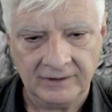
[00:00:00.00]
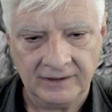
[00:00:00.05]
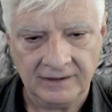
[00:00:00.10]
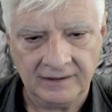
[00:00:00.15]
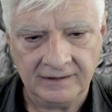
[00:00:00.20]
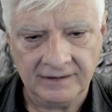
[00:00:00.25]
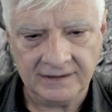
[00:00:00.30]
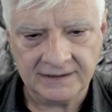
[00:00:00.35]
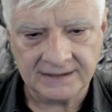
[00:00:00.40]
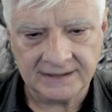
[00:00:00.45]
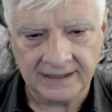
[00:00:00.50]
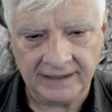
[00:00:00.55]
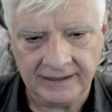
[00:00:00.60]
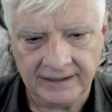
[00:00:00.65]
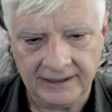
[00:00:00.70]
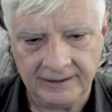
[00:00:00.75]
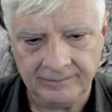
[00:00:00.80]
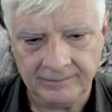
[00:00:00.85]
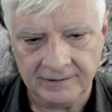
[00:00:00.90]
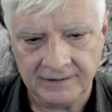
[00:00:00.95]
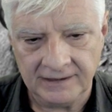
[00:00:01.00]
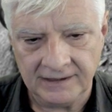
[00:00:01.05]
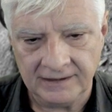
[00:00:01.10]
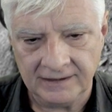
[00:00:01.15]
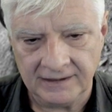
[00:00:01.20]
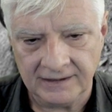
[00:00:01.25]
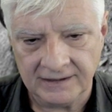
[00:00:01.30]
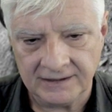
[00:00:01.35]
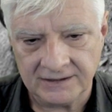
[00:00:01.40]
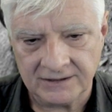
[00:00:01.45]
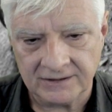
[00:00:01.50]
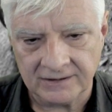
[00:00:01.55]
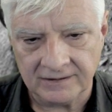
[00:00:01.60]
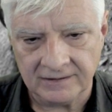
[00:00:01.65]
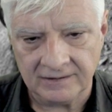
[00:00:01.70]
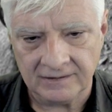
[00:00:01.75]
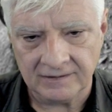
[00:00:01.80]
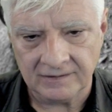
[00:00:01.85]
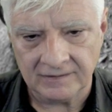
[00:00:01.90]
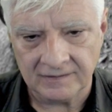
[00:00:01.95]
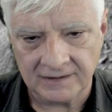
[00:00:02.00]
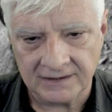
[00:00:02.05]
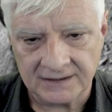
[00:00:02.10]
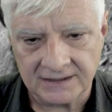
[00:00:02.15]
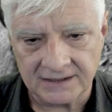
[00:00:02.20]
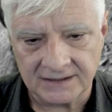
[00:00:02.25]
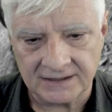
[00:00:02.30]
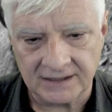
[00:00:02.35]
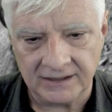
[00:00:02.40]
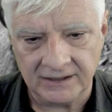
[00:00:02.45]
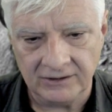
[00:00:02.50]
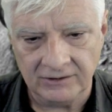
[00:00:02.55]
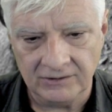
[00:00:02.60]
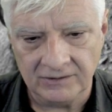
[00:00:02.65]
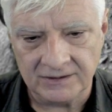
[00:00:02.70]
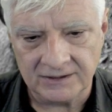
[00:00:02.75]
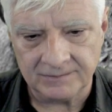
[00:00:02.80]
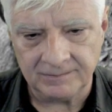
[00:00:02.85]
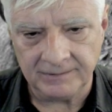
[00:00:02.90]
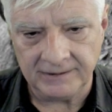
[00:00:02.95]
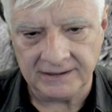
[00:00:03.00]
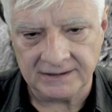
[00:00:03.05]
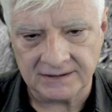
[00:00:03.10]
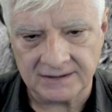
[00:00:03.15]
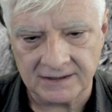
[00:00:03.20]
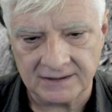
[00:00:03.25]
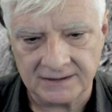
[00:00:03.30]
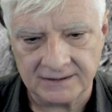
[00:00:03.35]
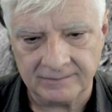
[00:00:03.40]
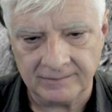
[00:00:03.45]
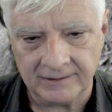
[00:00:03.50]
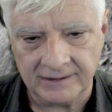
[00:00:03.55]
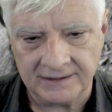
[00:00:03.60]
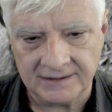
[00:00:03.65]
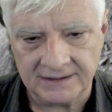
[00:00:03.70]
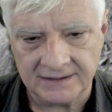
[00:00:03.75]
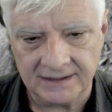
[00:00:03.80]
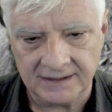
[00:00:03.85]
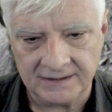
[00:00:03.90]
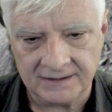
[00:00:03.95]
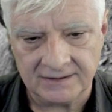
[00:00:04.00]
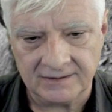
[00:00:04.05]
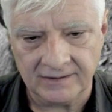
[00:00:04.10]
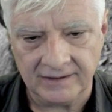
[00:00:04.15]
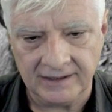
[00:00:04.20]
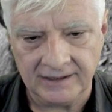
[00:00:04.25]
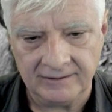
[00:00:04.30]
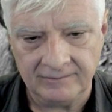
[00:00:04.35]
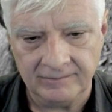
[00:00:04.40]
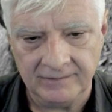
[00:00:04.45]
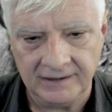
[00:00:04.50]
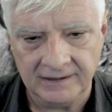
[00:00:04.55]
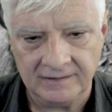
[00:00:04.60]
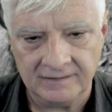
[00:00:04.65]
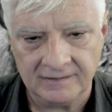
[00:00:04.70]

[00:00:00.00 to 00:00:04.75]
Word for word: But how does that happen in nature? This is a huge piece. It's about six to eight